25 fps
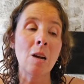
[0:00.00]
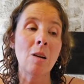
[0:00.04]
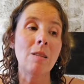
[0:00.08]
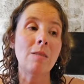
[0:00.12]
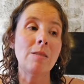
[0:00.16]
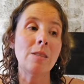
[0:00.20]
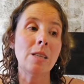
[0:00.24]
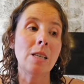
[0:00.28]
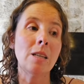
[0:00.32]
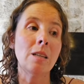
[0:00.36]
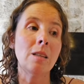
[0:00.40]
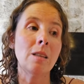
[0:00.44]

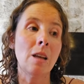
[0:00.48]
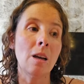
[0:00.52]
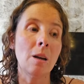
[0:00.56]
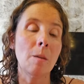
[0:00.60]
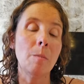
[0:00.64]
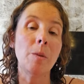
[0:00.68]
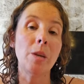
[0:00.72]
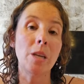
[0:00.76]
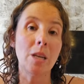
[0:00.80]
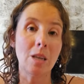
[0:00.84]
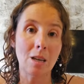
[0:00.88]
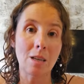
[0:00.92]
We've seen a
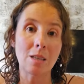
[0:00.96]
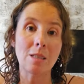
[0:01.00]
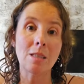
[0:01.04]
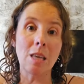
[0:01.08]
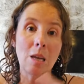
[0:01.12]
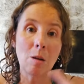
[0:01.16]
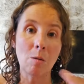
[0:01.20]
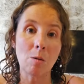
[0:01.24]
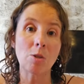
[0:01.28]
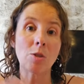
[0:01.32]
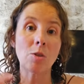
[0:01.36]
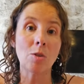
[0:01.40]
lot because
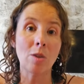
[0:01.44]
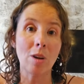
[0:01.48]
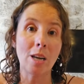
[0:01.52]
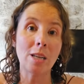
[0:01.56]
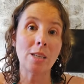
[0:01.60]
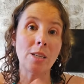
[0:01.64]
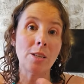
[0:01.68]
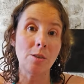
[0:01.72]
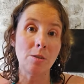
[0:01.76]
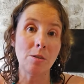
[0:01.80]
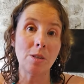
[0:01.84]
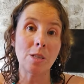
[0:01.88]
they were
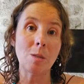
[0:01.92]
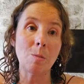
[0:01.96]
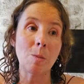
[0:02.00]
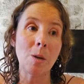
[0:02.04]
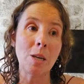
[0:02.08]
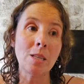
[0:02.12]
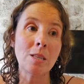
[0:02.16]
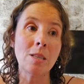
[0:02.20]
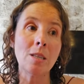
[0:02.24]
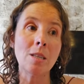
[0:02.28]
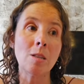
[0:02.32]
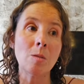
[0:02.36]
trying to do this
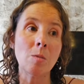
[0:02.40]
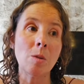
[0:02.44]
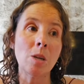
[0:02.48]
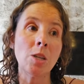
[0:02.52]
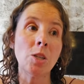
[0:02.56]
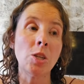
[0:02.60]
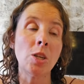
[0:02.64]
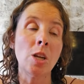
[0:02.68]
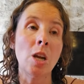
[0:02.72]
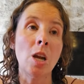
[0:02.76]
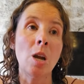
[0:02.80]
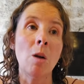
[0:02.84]
basis
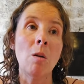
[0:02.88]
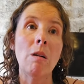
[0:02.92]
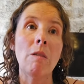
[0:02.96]
switch.